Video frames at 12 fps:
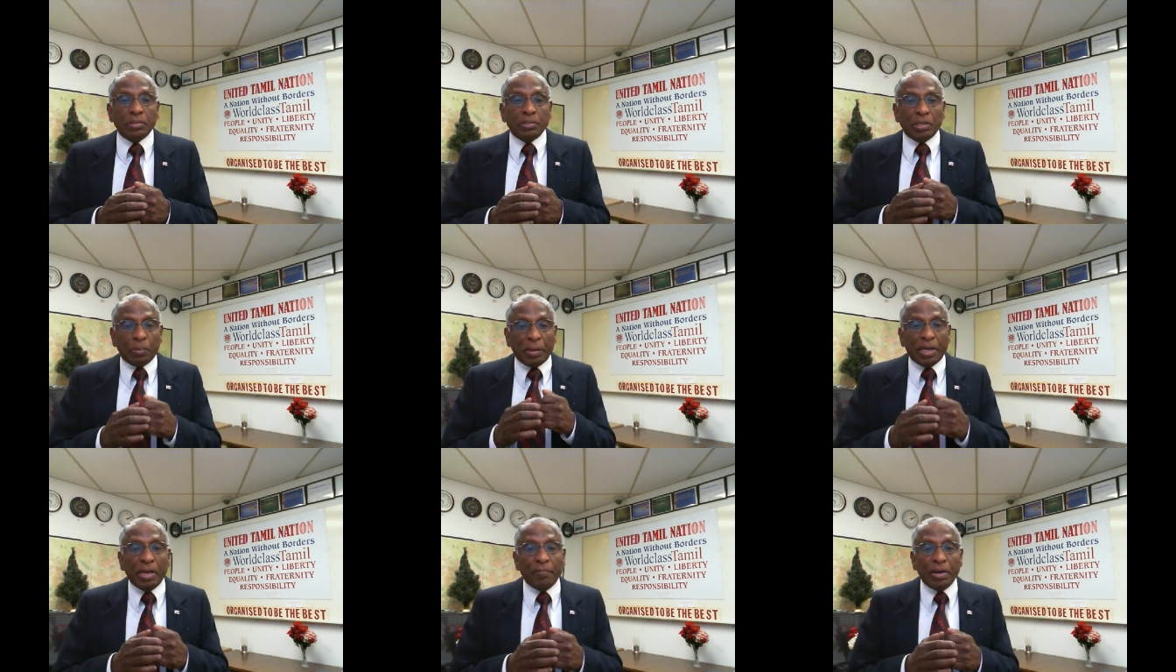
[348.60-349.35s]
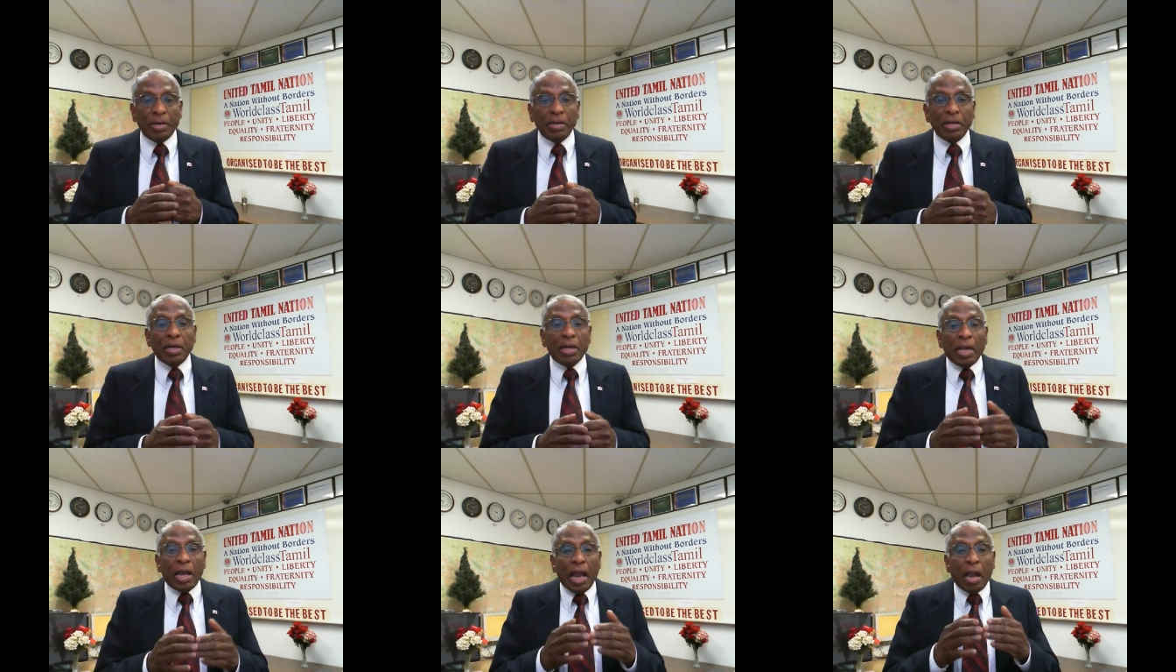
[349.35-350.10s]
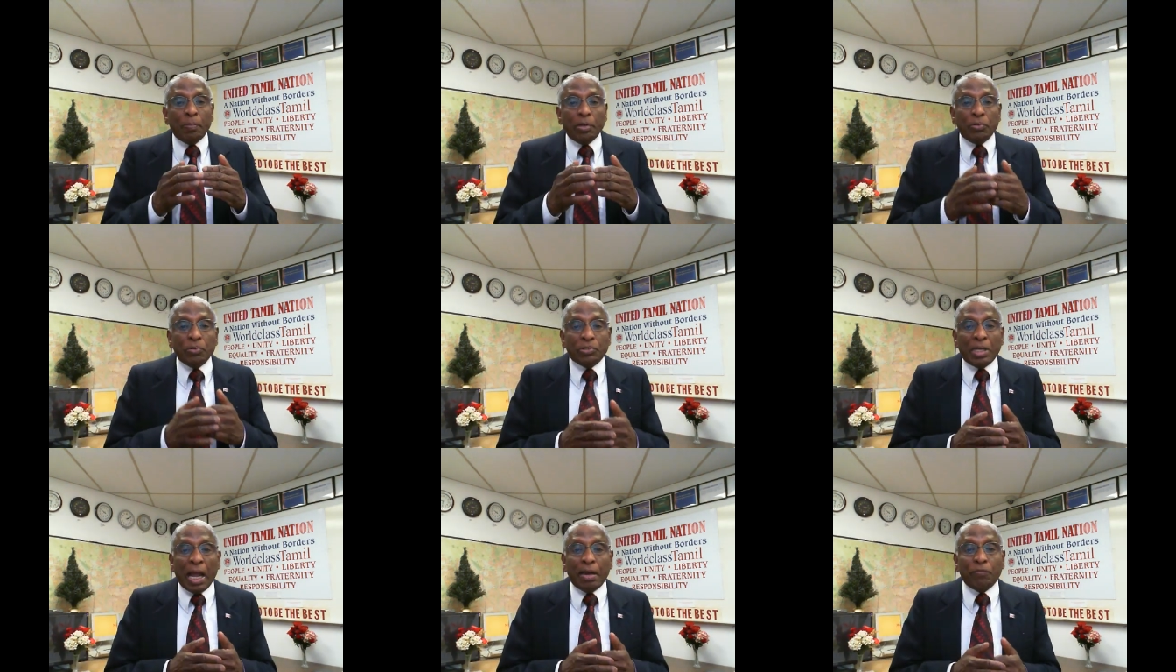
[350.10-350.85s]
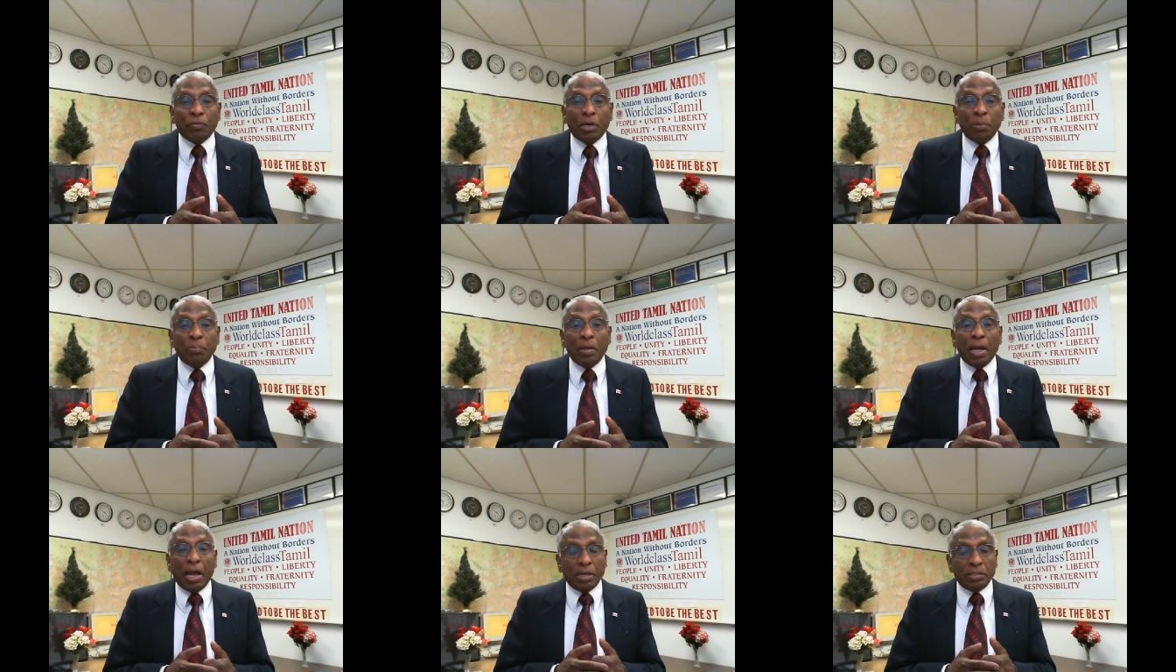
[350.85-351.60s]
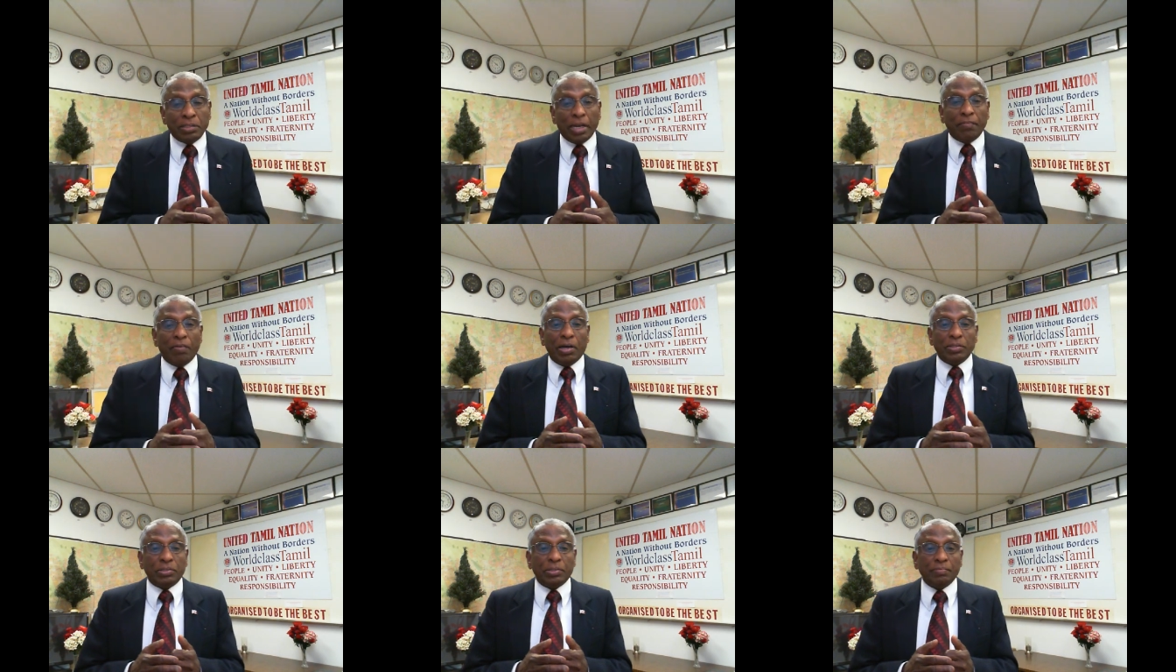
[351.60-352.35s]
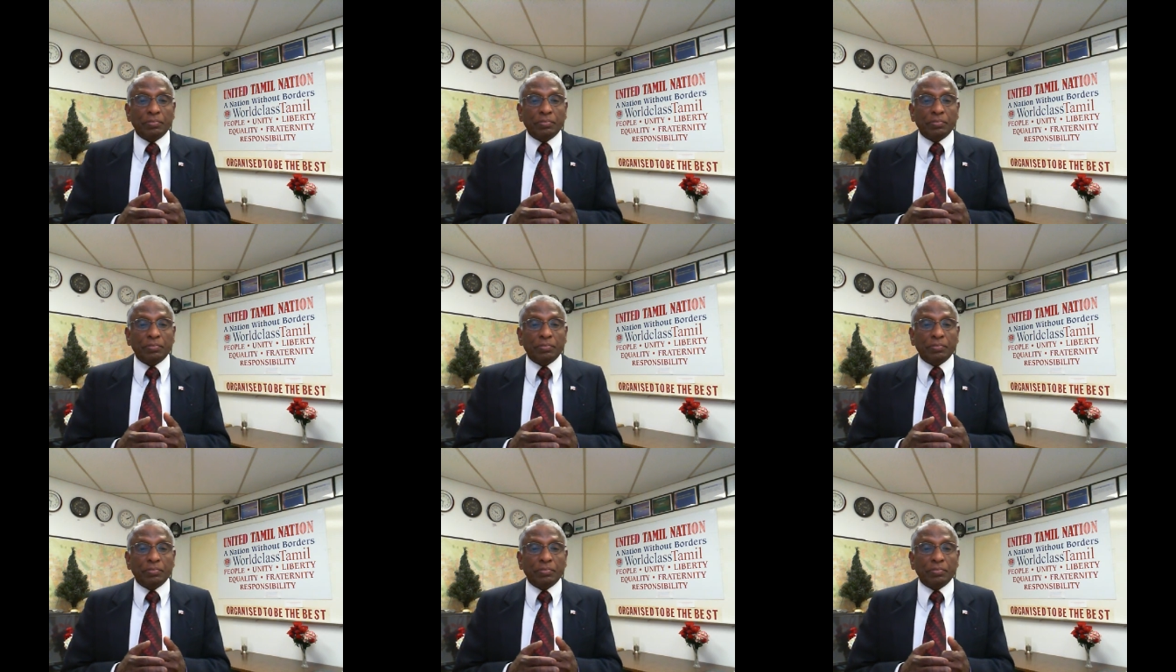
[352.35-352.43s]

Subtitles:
Number 11, ability to stand firm and steadfast.